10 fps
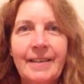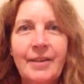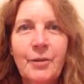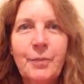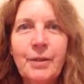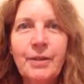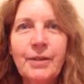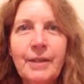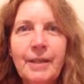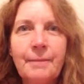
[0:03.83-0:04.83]
Hope
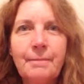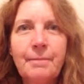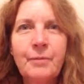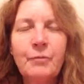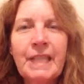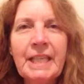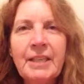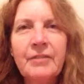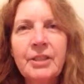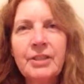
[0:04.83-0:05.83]
your reading
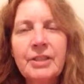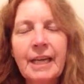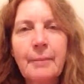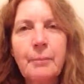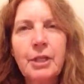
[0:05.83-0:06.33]
of your second